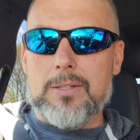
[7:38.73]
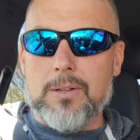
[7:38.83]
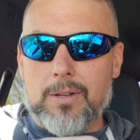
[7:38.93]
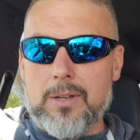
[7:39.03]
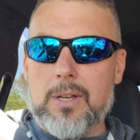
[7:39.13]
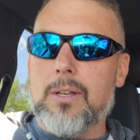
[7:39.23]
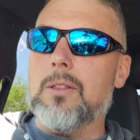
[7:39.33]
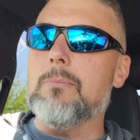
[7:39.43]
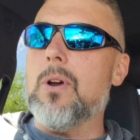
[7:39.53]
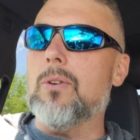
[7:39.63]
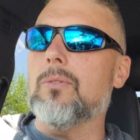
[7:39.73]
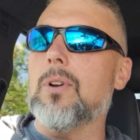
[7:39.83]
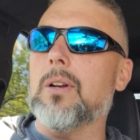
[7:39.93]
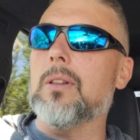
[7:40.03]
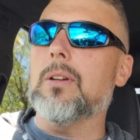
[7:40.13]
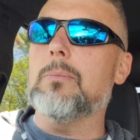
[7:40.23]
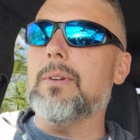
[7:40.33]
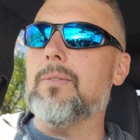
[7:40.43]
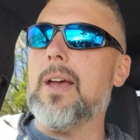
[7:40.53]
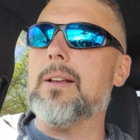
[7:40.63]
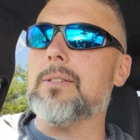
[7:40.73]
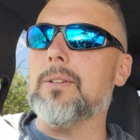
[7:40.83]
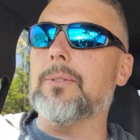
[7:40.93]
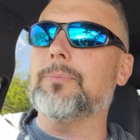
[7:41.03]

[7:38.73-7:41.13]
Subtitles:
the motor run a little bit faster.